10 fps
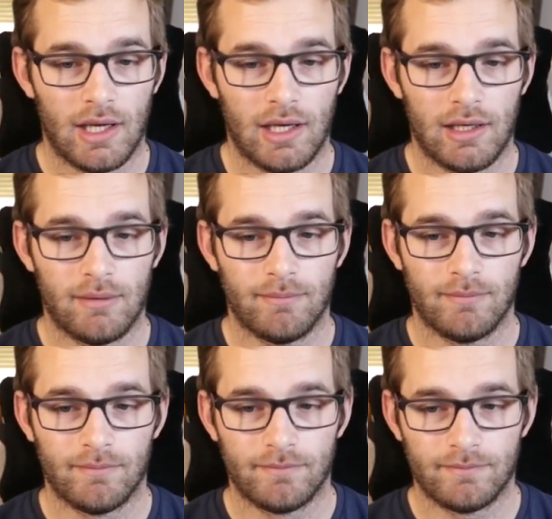um,
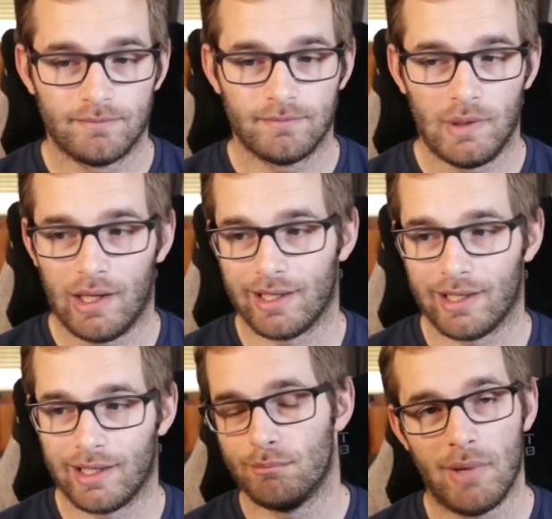
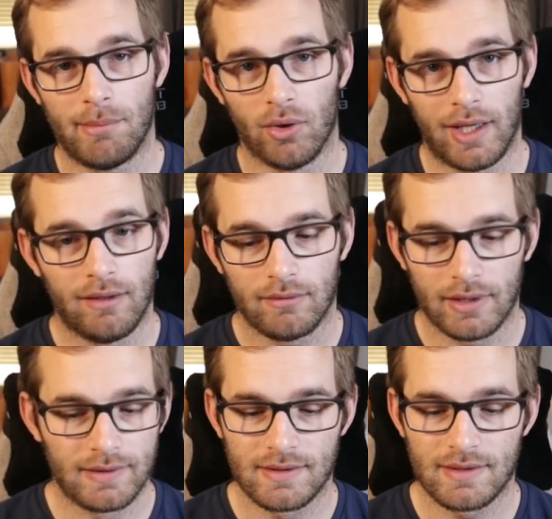like memory
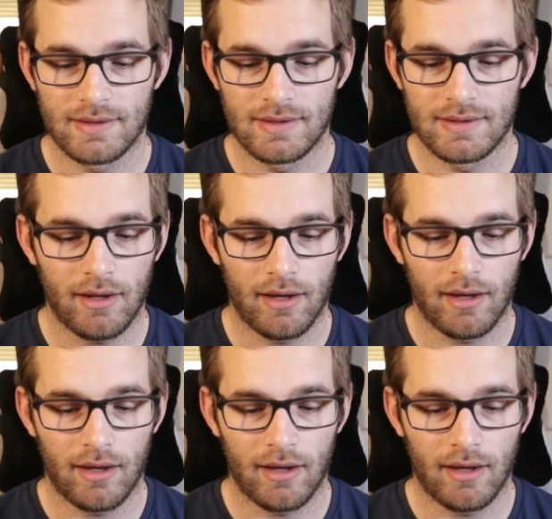and stuff like that.